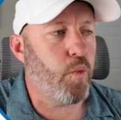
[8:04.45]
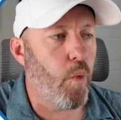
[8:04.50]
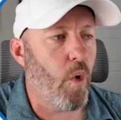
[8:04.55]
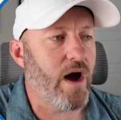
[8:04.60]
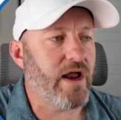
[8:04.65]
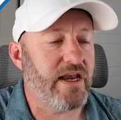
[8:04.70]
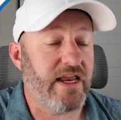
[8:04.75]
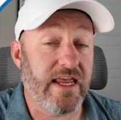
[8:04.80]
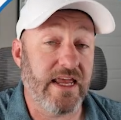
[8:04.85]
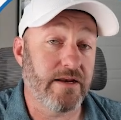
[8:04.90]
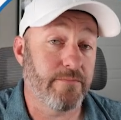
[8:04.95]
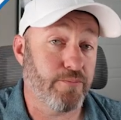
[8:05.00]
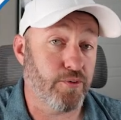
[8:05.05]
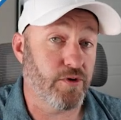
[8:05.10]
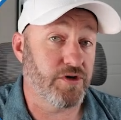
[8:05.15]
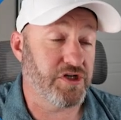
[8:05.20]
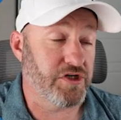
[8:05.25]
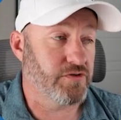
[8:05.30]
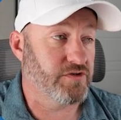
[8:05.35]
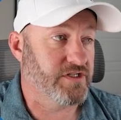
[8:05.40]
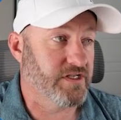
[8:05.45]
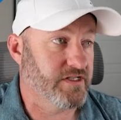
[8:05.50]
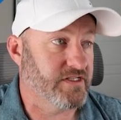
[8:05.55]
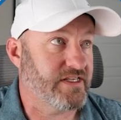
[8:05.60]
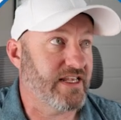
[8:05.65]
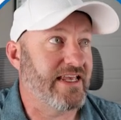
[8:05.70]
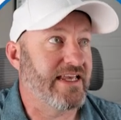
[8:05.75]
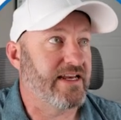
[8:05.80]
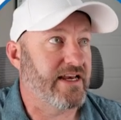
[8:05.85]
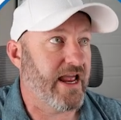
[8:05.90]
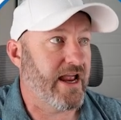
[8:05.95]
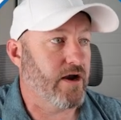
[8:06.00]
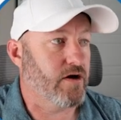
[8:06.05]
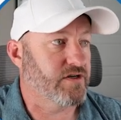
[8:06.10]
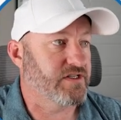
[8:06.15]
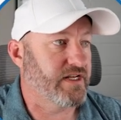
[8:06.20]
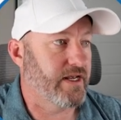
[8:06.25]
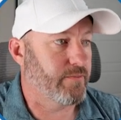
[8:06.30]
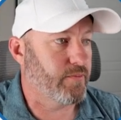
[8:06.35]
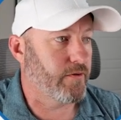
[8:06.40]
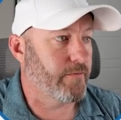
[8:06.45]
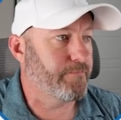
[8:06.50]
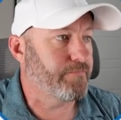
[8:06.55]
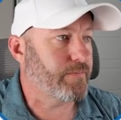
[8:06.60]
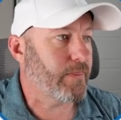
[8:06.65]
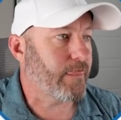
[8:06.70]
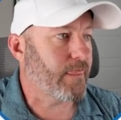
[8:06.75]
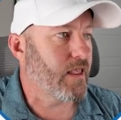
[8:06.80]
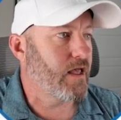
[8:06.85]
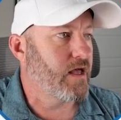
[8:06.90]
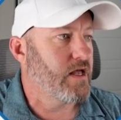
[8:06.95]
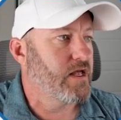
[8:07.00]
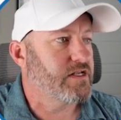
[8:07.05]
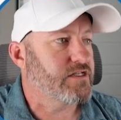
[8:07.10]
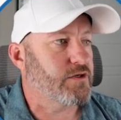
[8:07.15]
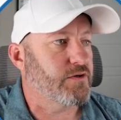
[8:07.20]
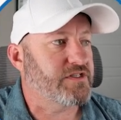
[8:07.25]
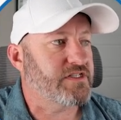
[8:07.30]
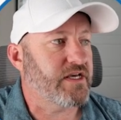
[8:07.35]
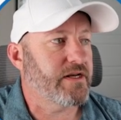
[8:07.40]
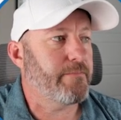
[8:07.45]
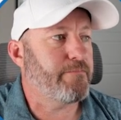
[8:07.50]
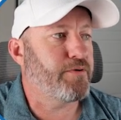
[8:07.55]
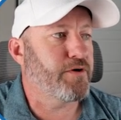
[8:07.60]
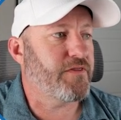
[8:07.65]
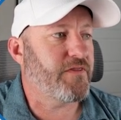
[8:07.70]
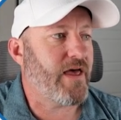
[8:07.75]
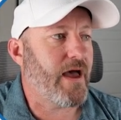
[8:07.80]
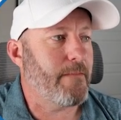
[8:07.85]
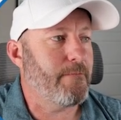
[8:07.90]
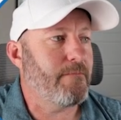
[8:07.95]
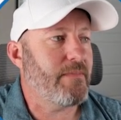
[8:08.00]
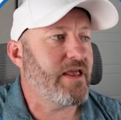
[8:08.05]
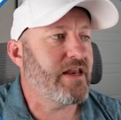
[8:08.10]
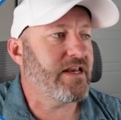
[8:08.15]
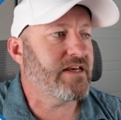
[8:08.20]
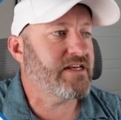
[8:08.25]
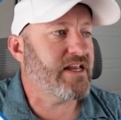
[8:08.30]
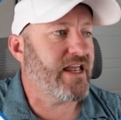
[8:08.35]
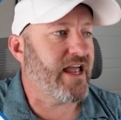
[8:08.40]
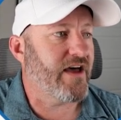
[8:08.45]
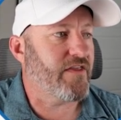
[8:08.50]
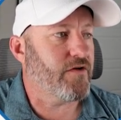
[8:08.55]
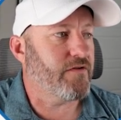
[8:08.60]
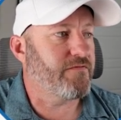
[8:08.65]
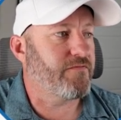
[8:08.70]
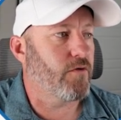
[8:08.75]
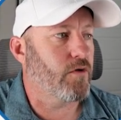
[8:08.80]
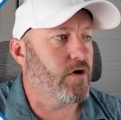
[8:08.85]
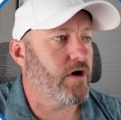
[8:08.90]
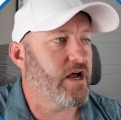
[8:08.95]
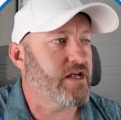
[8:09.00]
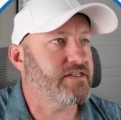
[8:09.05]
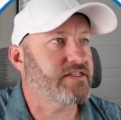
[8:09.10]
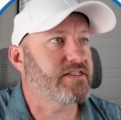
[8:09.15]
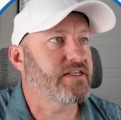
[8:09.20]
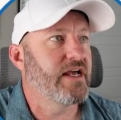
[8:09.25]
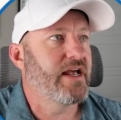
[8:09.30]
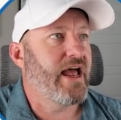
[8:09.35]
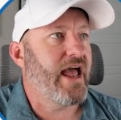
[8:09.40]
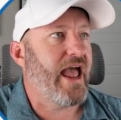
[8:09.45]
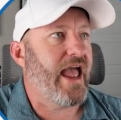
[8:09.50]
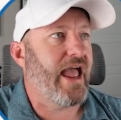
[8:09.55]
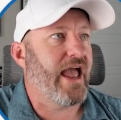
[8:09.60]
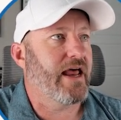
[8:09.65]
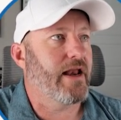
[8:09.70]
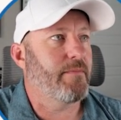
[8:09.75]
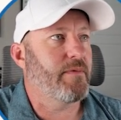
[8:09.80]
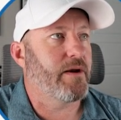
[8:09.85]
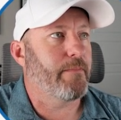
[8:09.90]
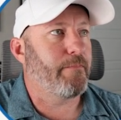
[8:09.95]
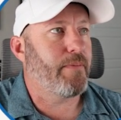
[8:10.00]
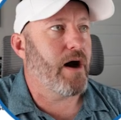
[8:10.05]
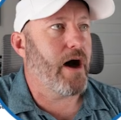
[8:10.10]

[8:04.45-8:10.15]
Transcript: what it produces in Airtable. So it's gonna put that meeting together for us, and I'm gonna